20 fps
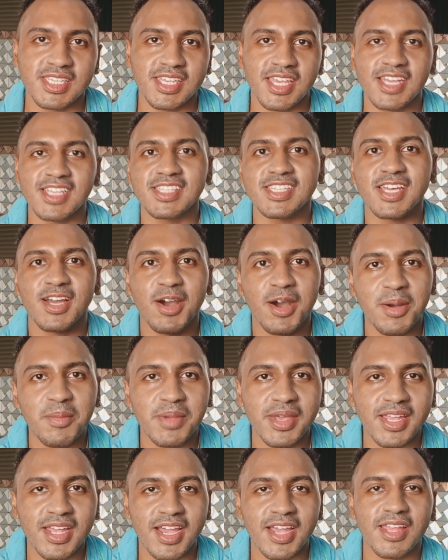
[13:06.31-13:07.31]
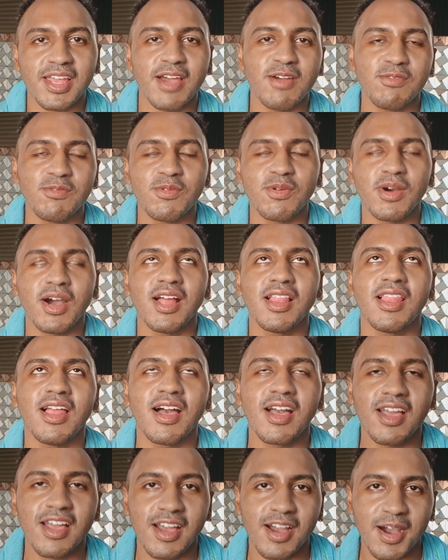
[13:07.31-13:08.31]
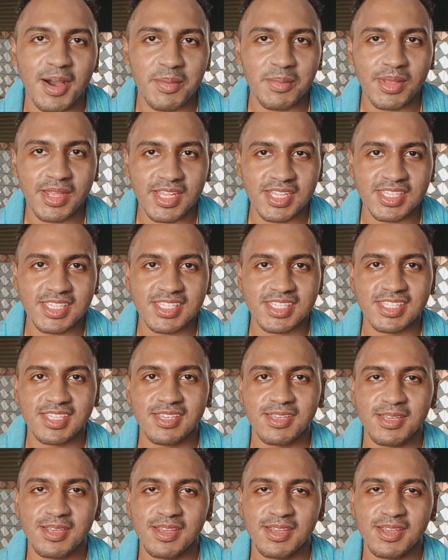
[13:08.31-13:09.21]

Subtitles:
Yes, comment. I have walang comments.